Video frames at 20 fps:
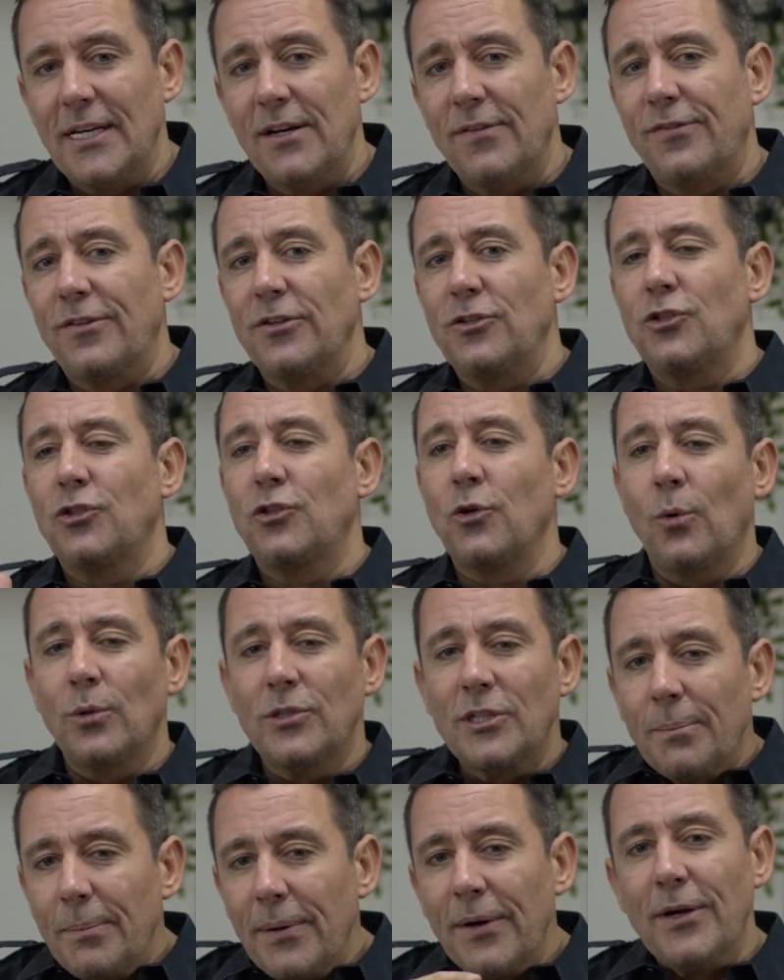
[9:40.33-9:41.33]
If the
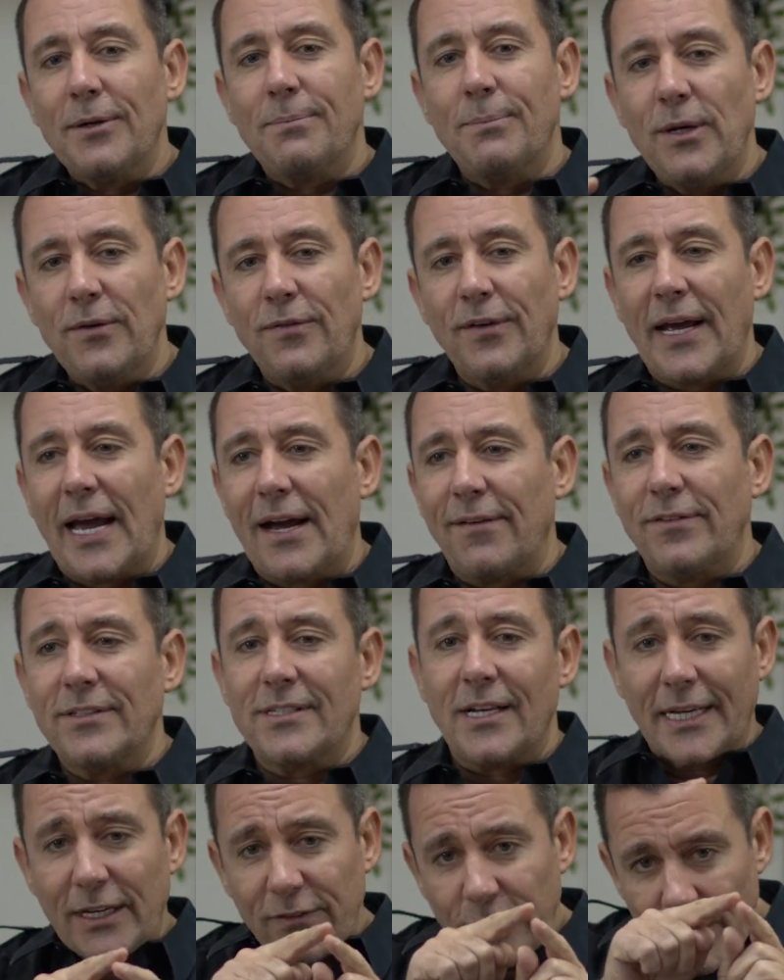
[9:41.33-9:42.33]
shorter period moving
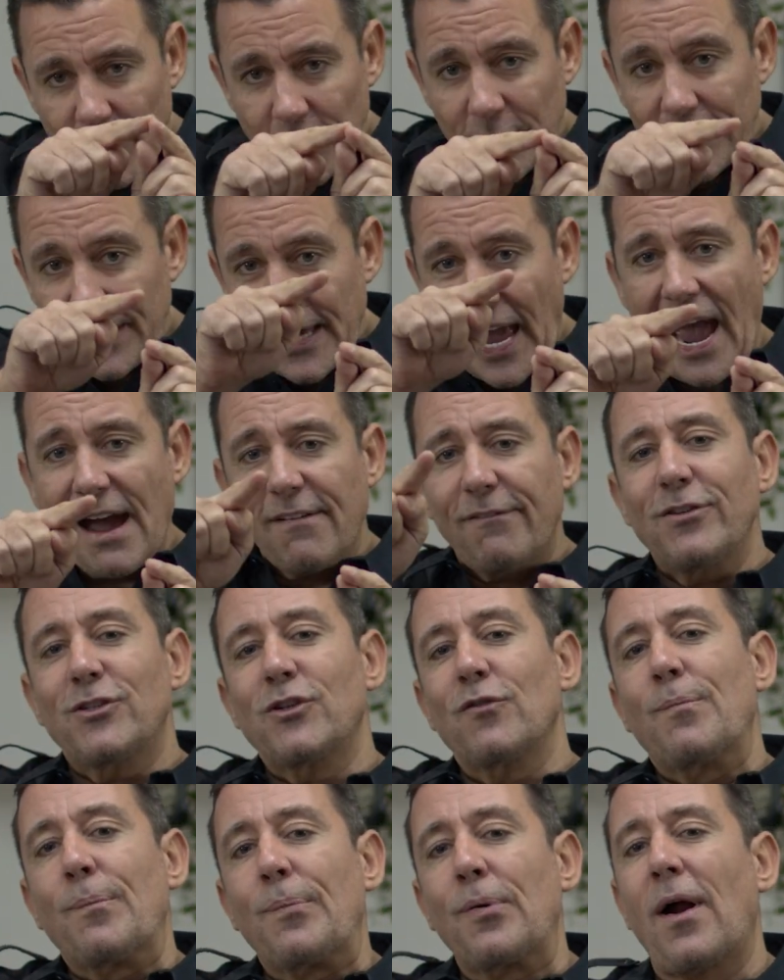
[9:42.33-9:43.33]
average, like if we look at the average
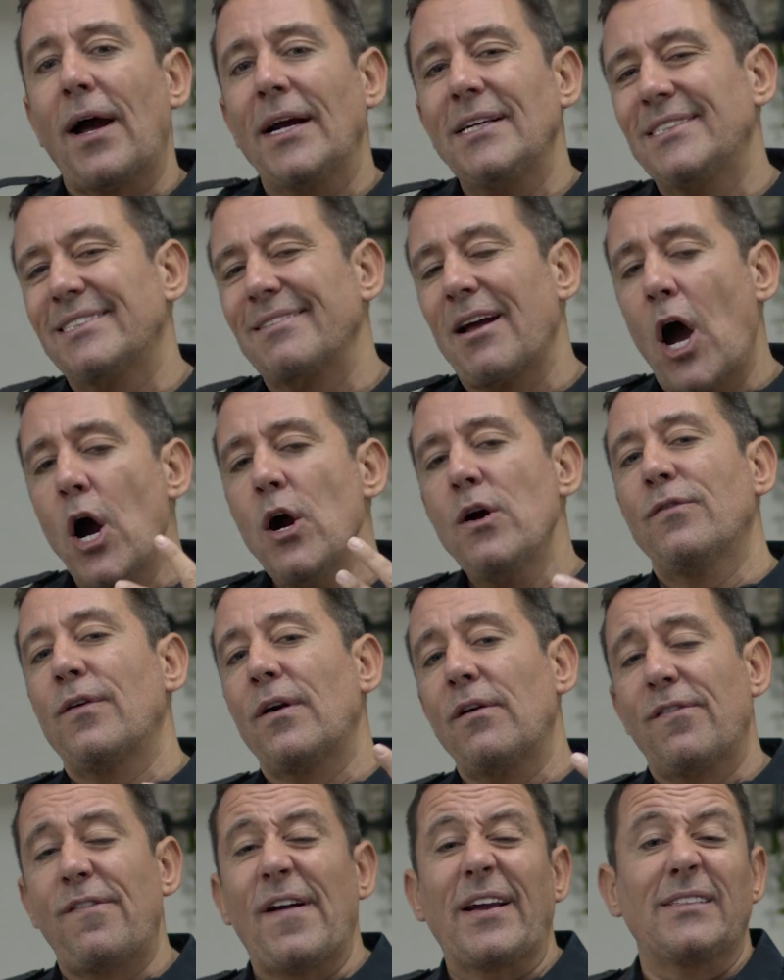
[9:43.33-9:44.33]
of price
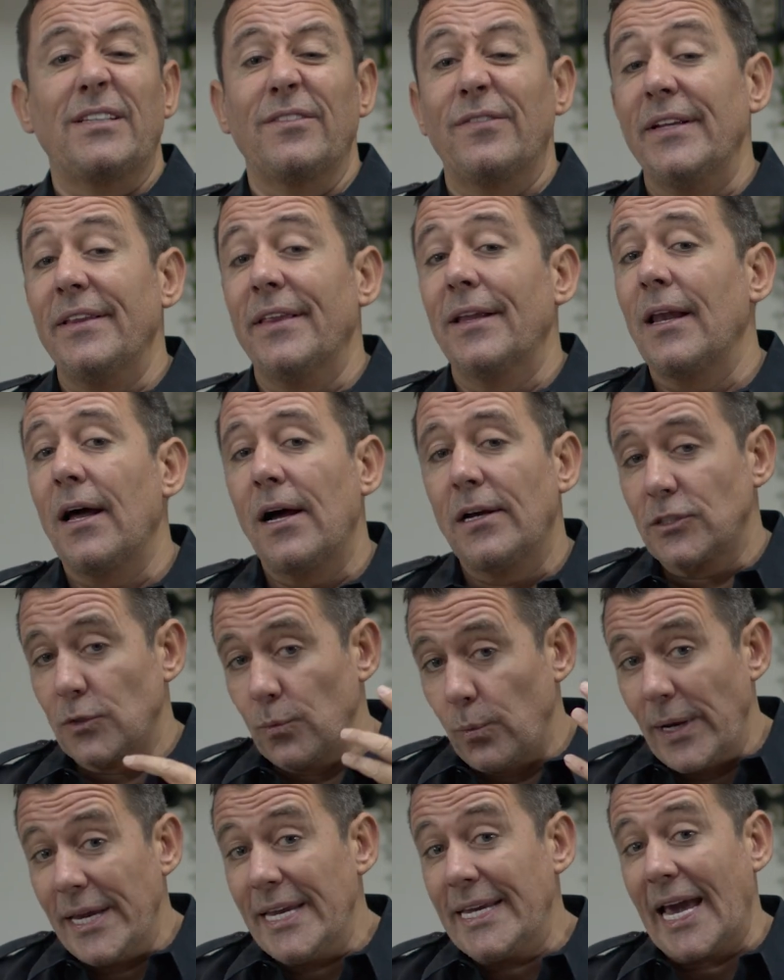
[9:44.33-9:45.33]
over effectively the last
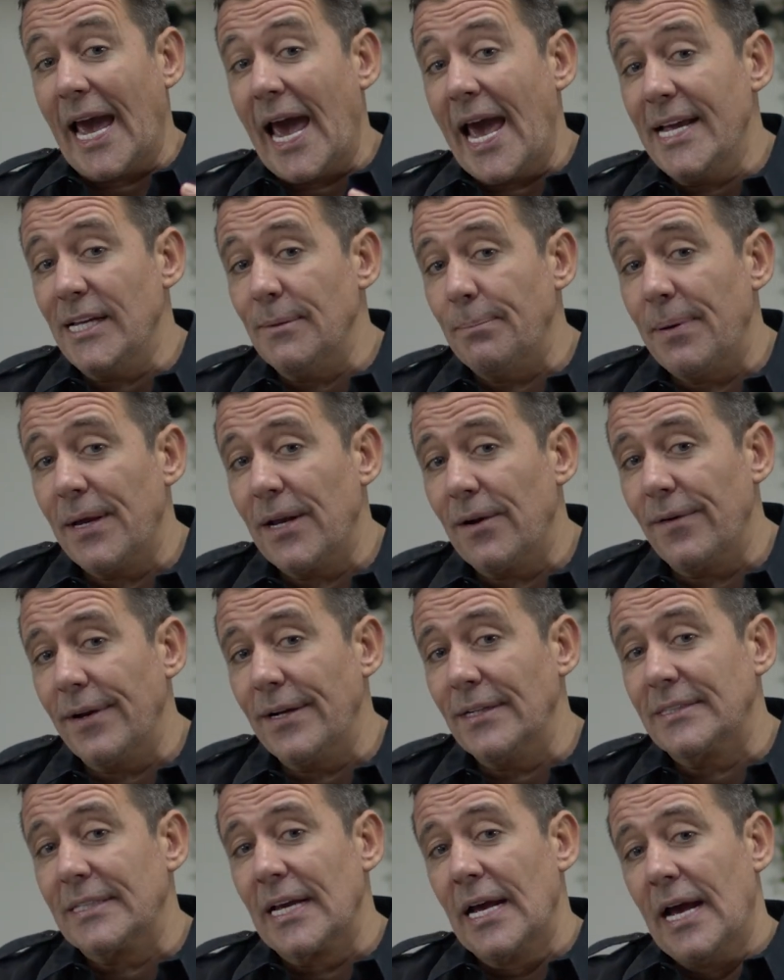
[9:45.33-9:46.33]
week, 8
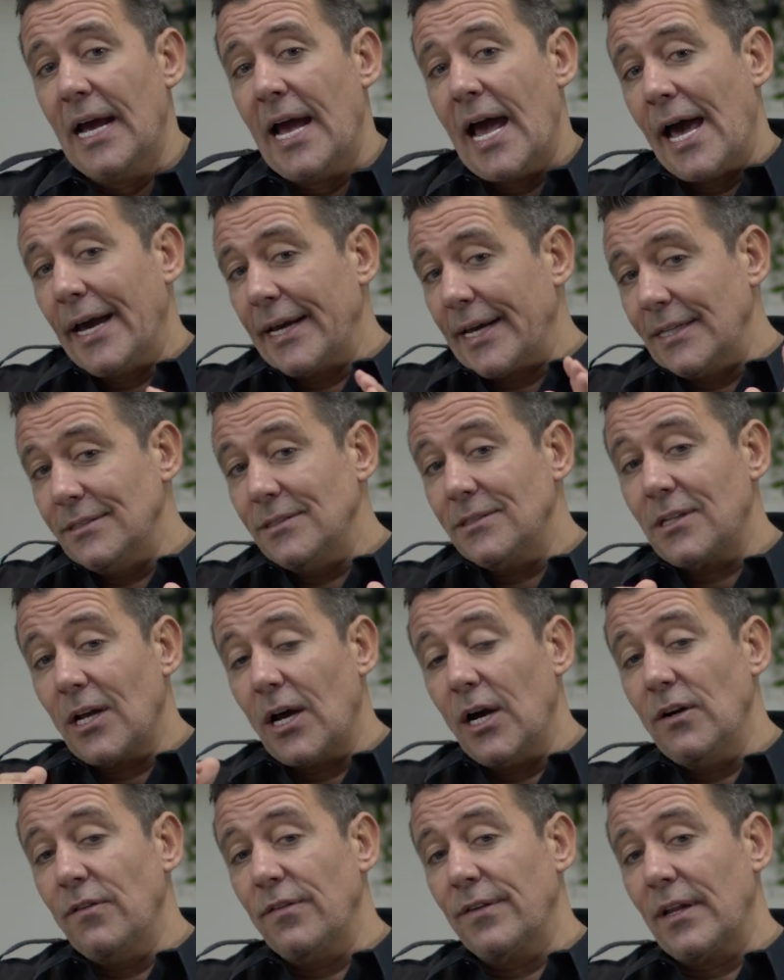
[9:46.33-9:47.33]
periods, against
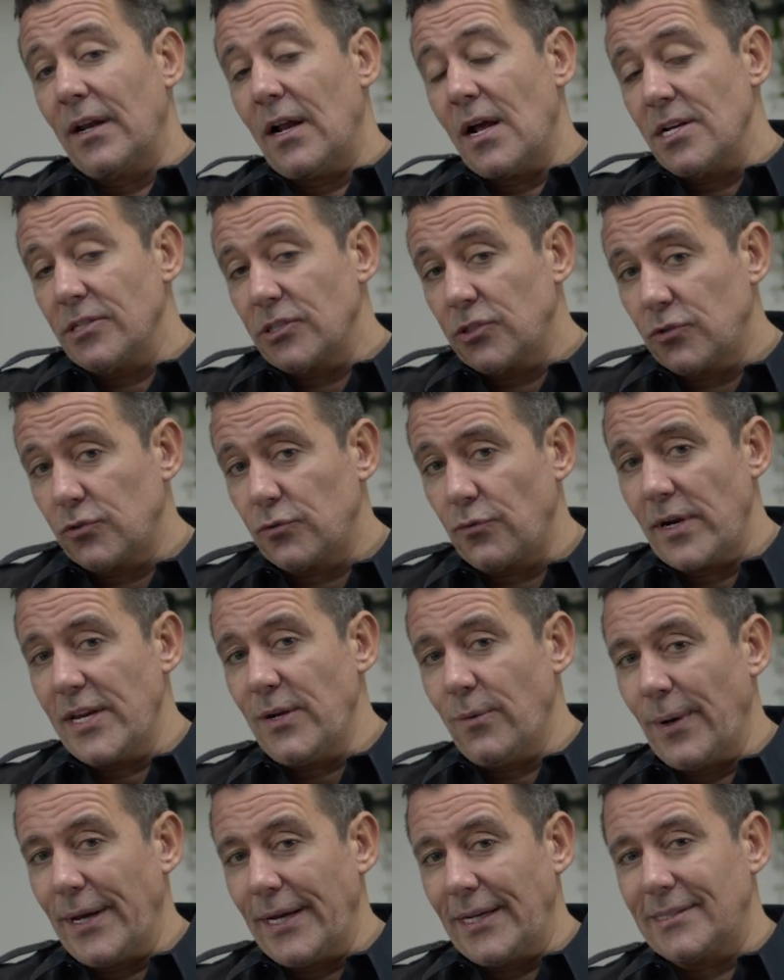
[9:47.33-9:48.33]
over the last
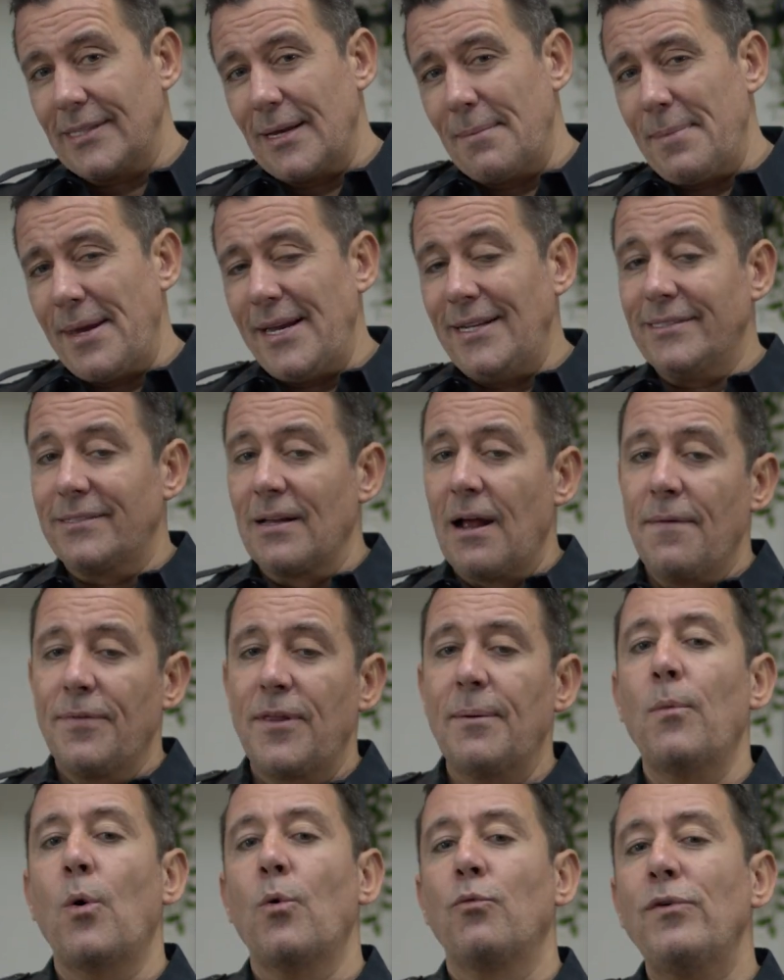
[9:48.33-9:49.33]
3 weeks, it means
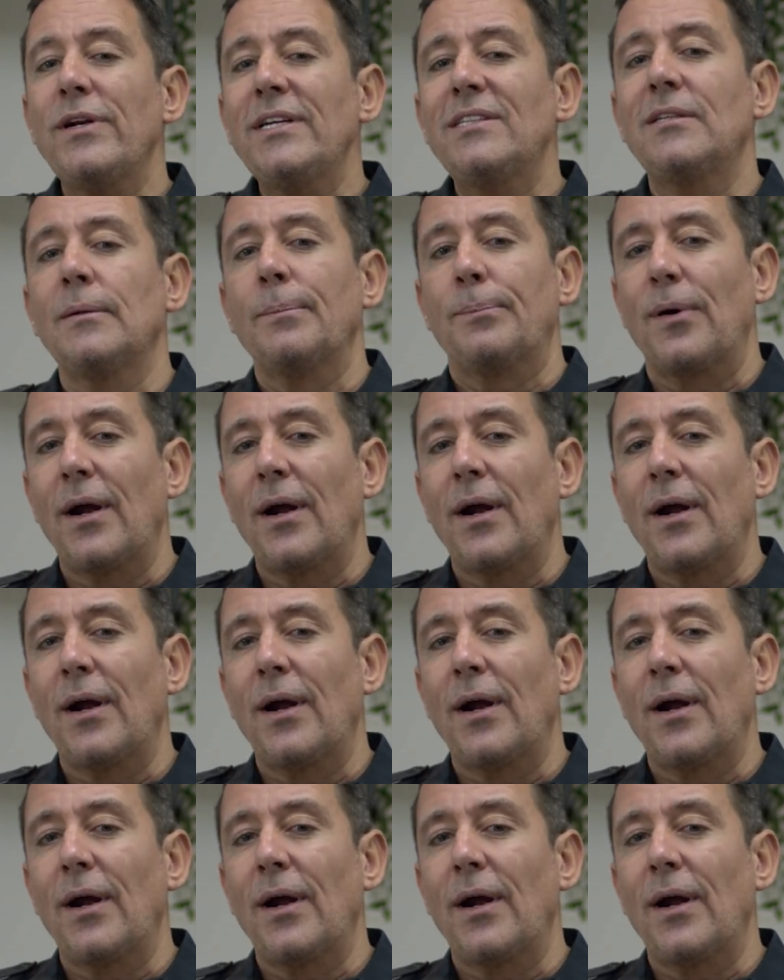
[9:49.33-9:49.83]
that more recent